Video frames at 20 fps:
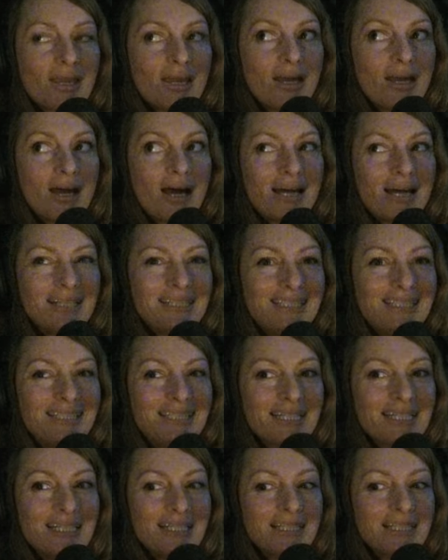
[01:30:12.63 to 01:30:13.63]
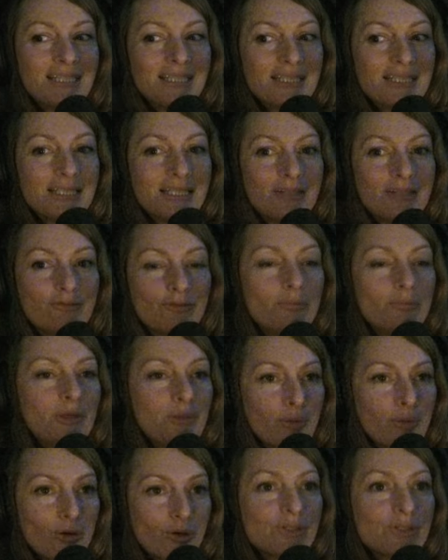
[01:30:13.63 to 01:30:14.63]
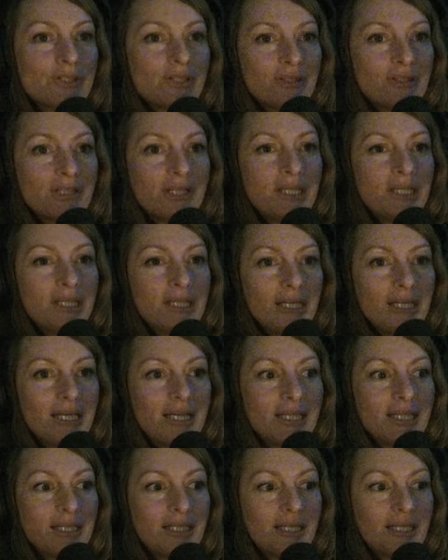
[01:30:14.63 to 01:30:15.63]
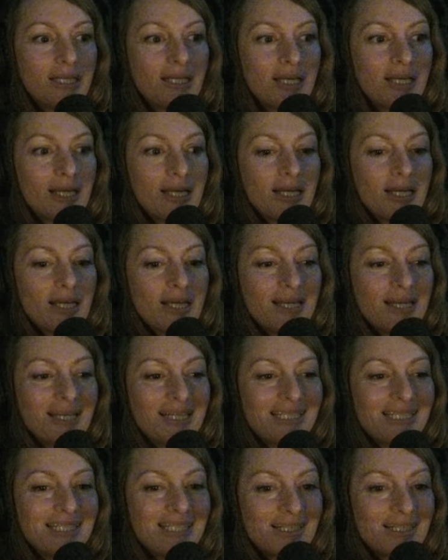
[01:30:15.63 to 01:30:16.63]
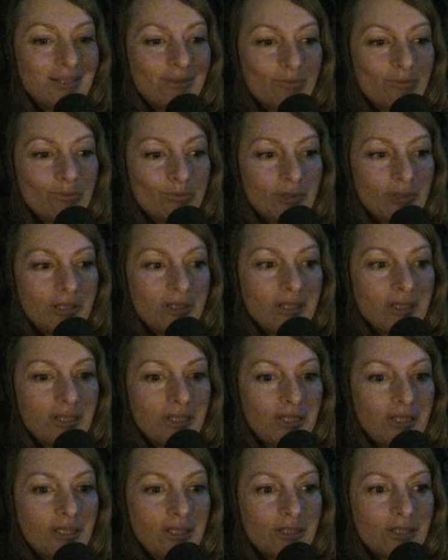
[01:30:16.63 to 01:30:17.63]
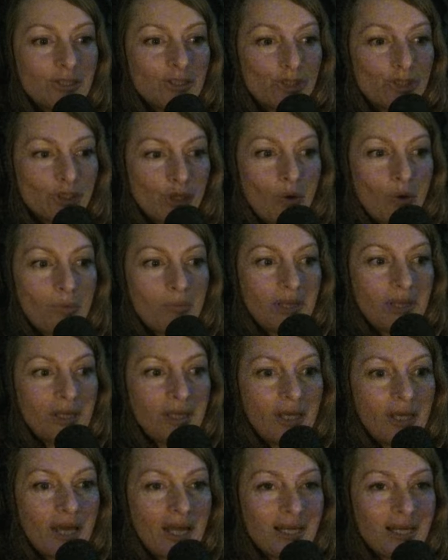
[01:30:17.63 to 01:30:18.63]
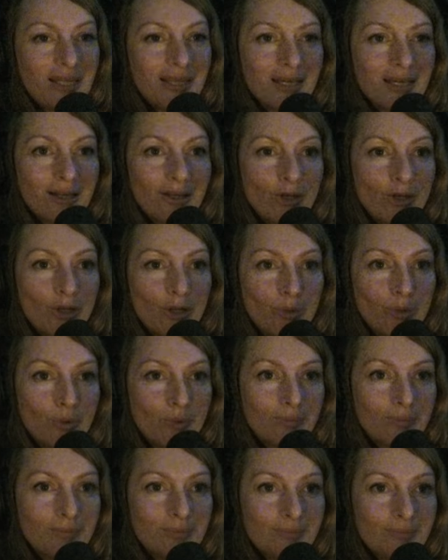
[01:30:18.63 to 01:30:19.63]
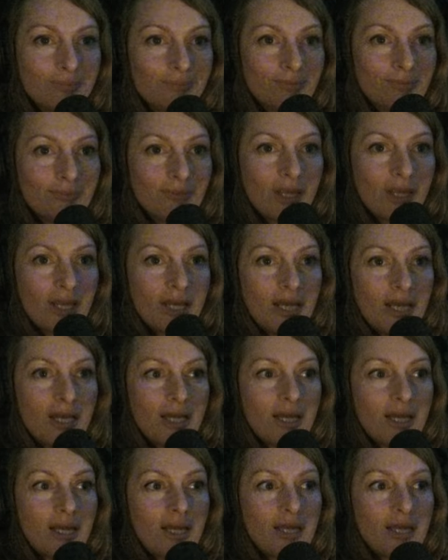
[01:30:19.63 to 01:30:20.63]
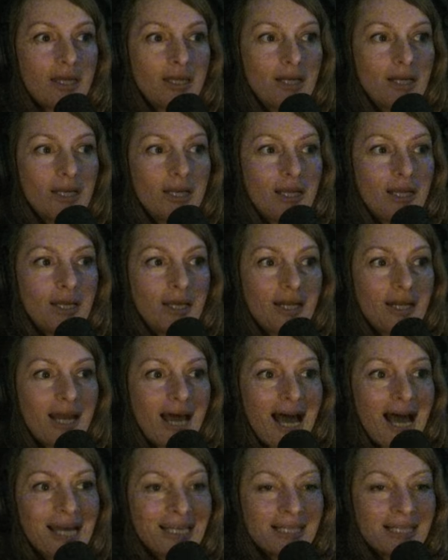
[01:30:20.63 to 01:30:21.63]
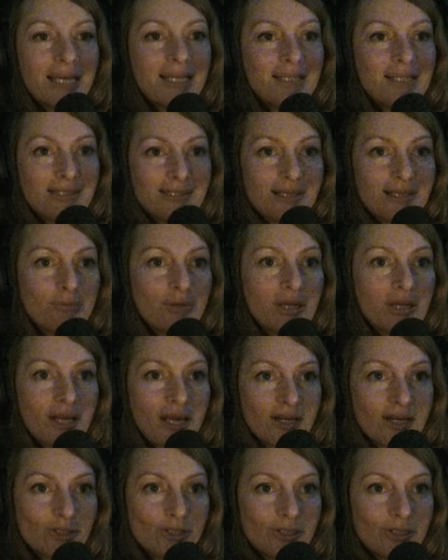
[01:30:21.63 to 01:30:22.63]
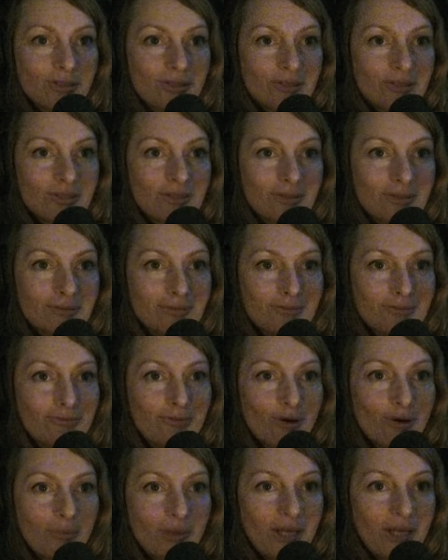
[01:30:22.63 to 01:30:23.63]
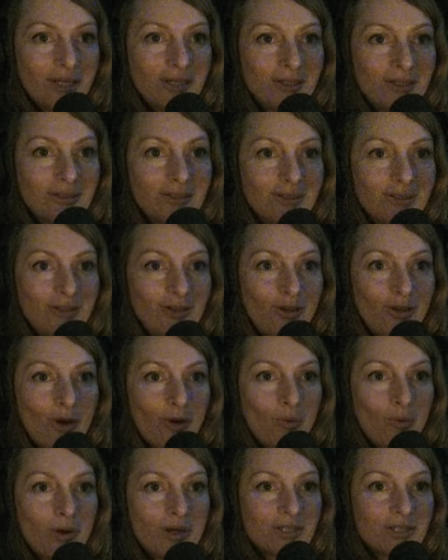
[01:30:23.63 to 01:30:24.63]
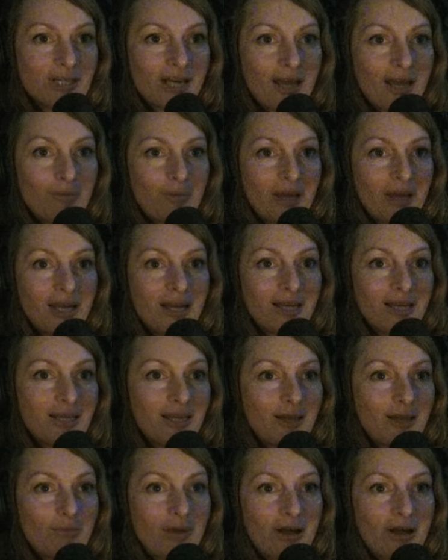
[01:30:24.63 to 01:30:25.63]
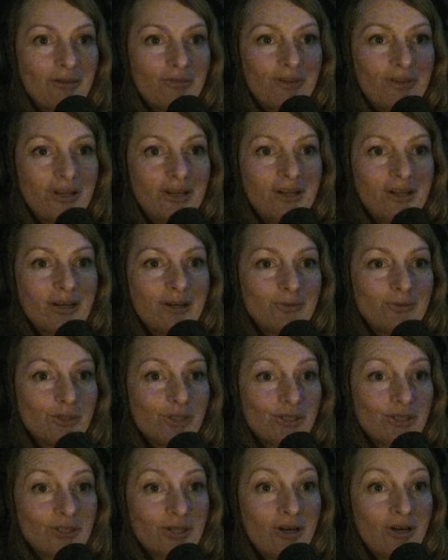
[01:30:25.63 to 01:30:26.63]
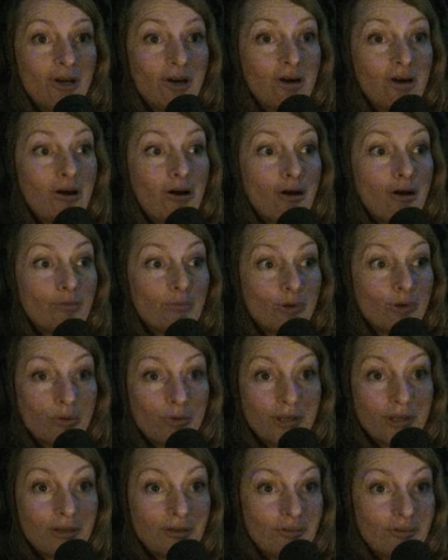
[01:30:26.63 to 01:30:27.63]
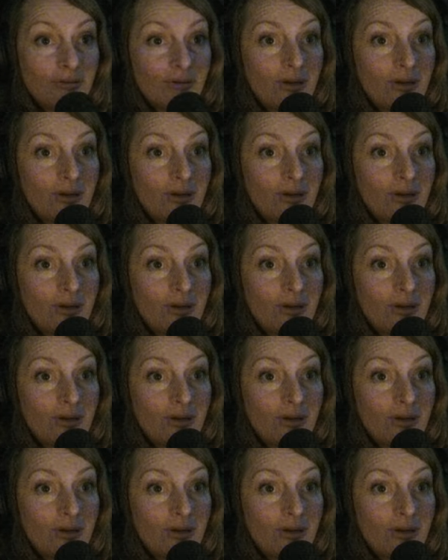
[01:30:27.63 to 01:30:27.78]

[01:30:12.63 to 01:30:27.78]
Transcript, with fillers: I didn't, for me personally, it it didn't really show me anything new. Mm-hmm. It it highlighted some connections for me. You know, one time I, I came out of it and I was just heartbroken